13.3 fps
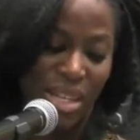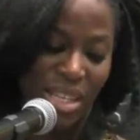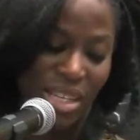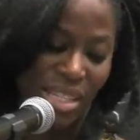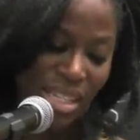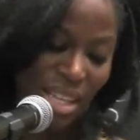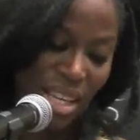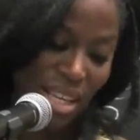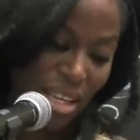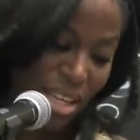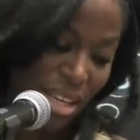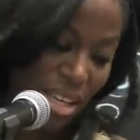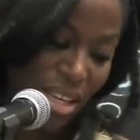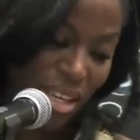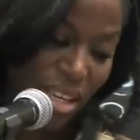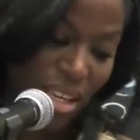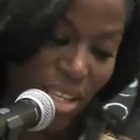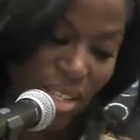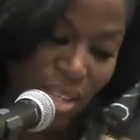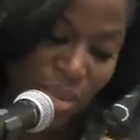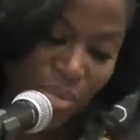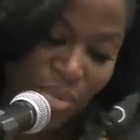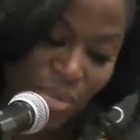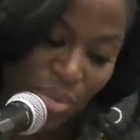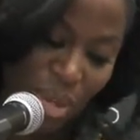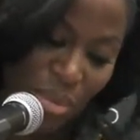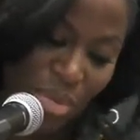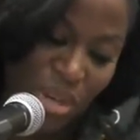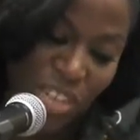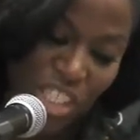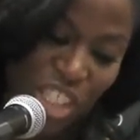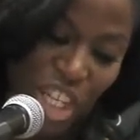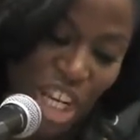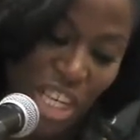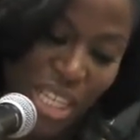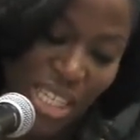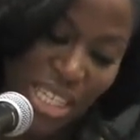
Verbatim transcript: is is um, a bit of a chunk.